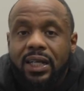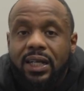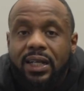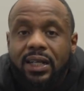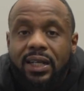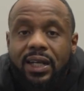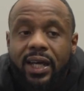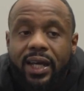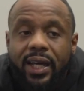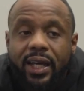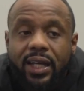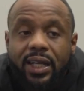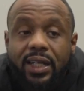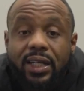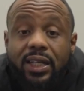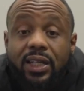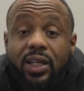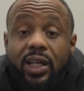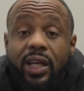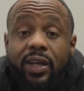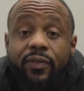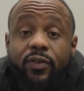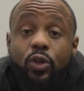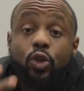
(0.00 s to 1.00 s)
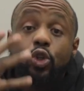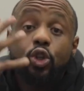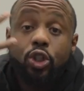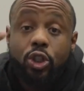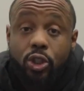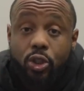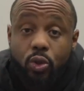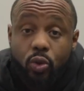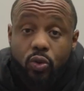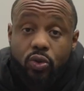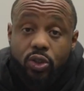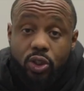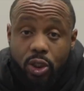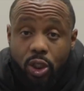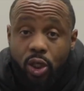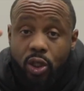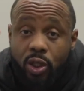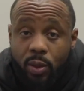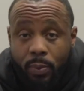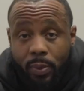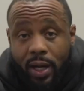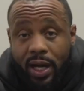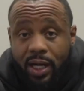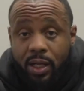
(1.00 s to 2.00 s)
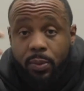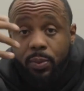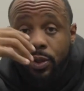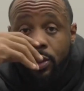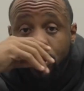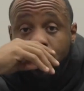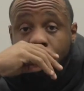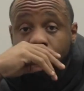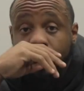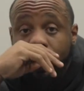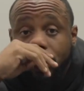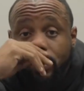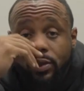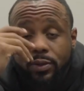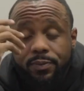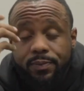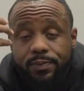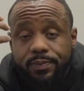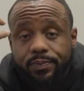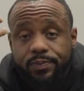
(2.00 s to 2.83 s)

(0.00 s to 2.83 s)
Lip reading: Like, if you choose to go the bodybuilding route,